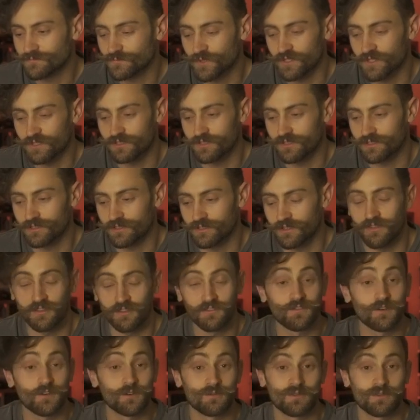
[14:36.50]
they're on the
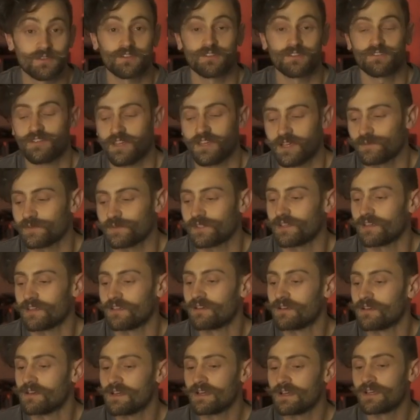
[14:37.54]
phone with their family,
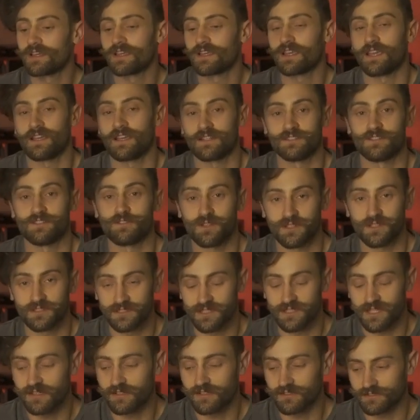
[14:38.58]
and you can
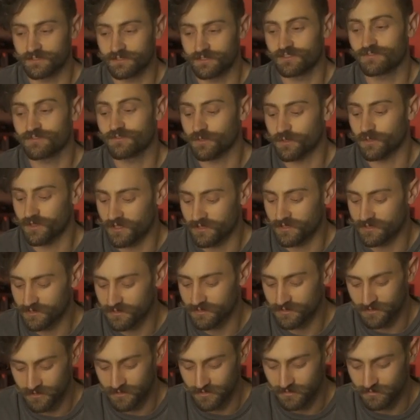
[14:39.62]
tell in their voice
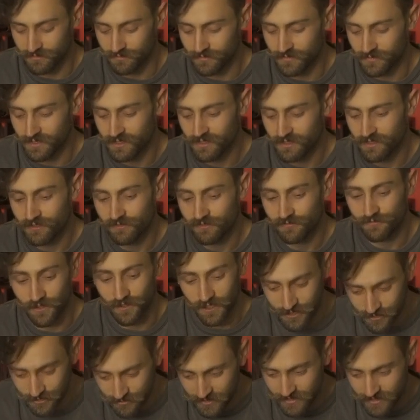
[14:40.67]
they're
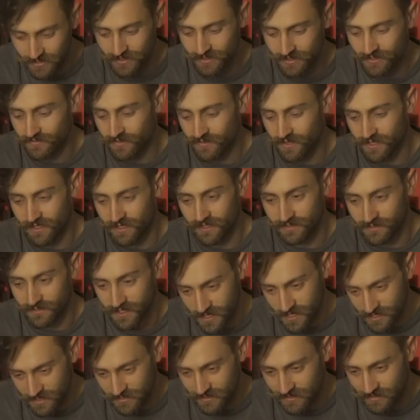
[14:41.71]
frustrated and they kind of
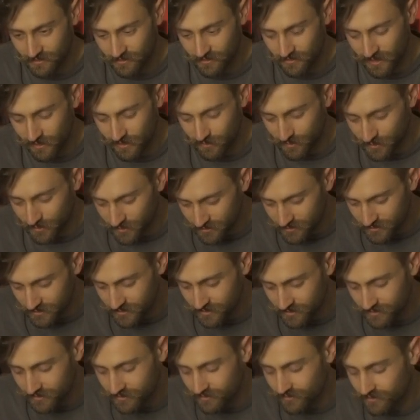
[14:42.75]
take it out on that
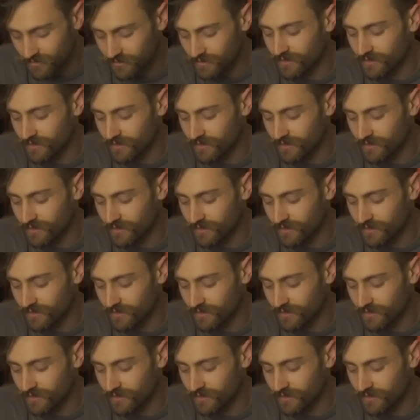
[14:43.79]
person.